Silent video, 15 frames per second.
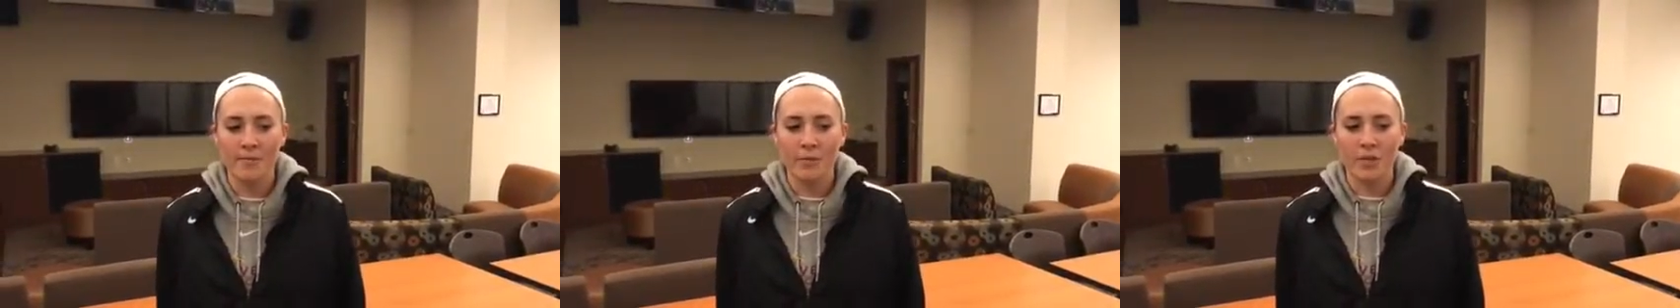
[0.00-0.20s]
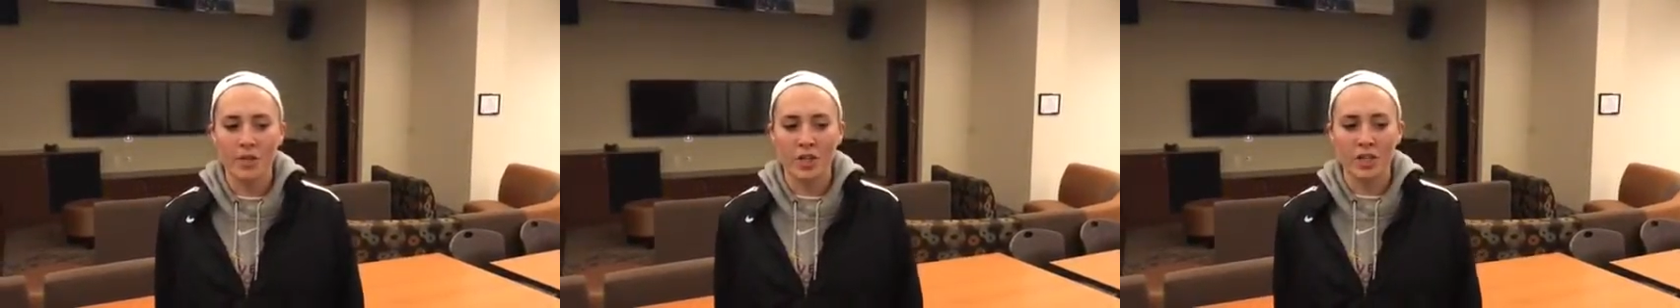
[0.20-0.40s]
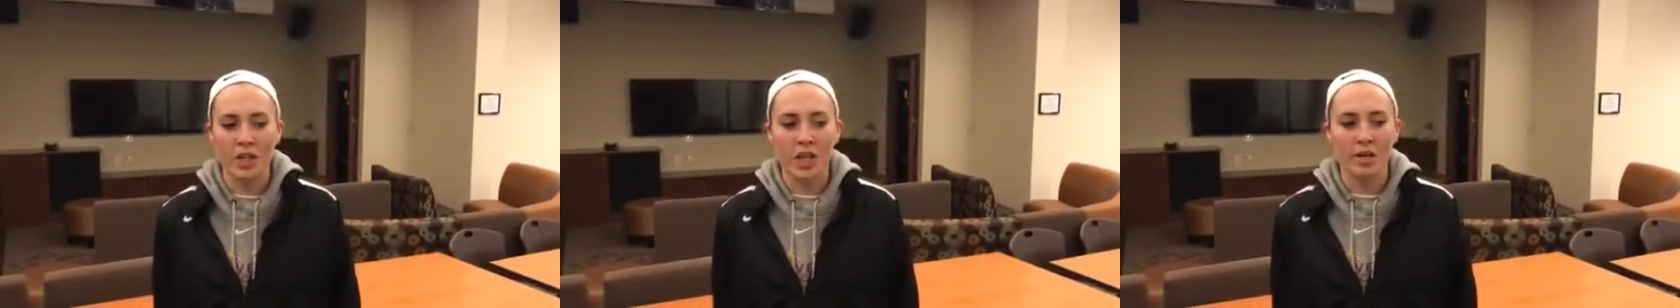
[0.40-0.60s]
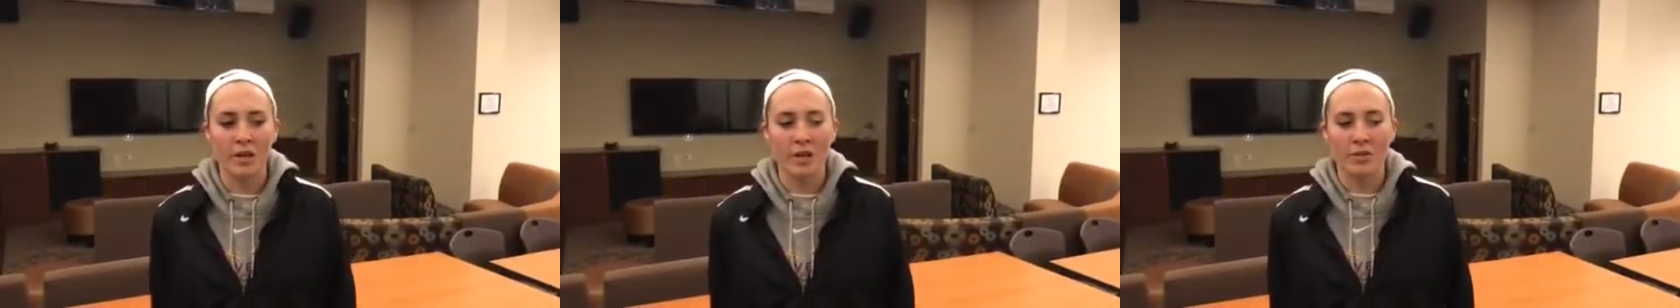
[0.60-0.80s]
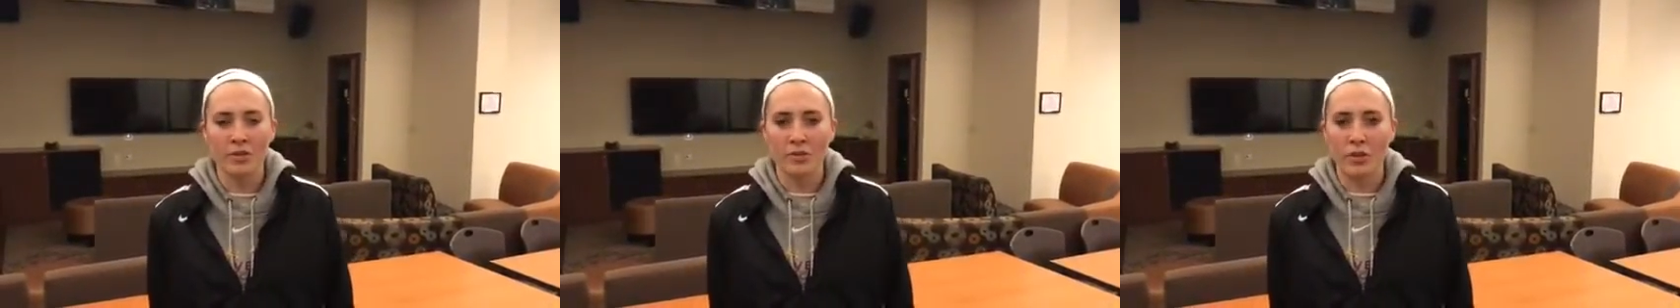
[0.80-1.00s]
We talked a lot
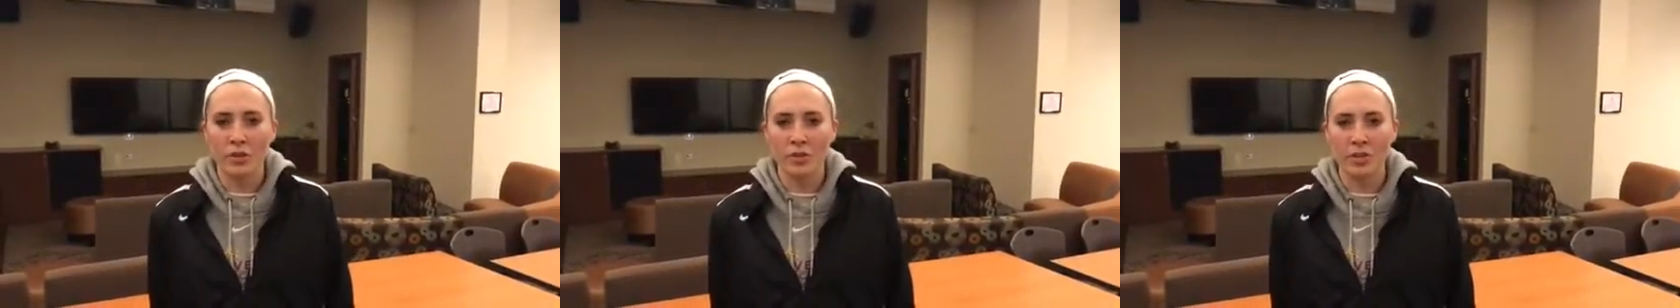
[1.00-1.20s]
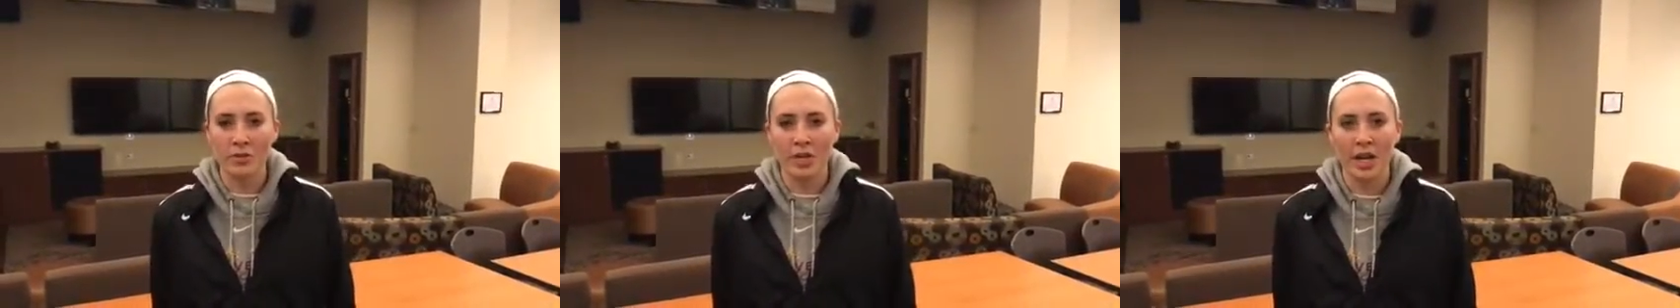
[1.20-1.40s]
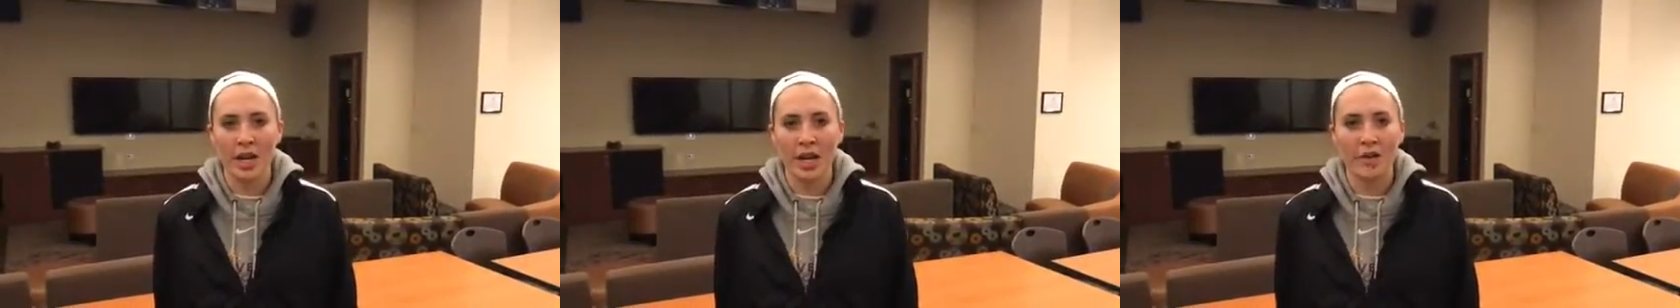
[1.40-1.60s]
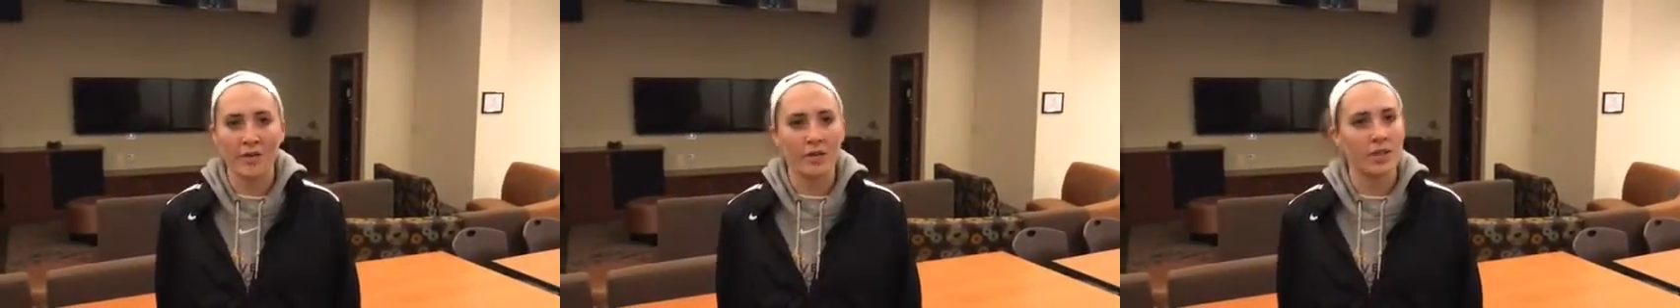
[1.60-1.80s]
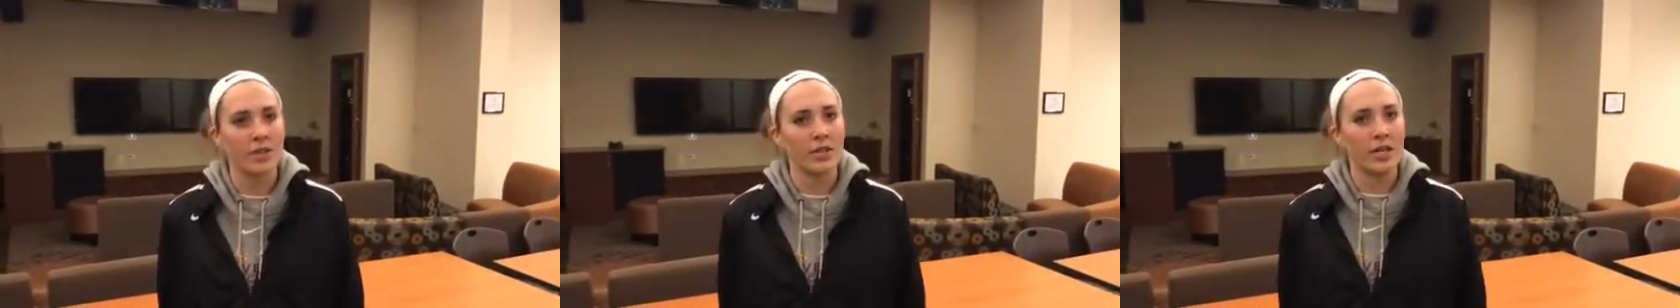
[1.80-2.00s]
about the roles that we have
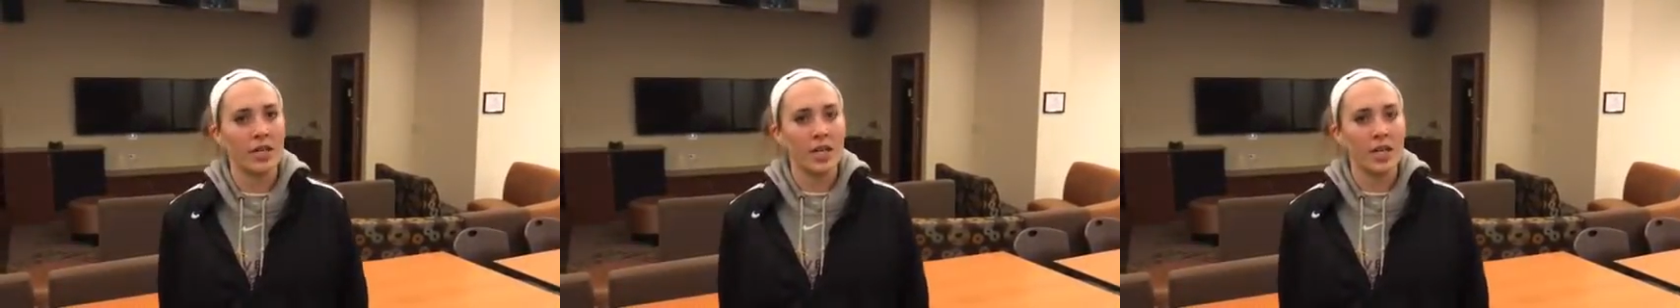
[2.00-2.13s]
and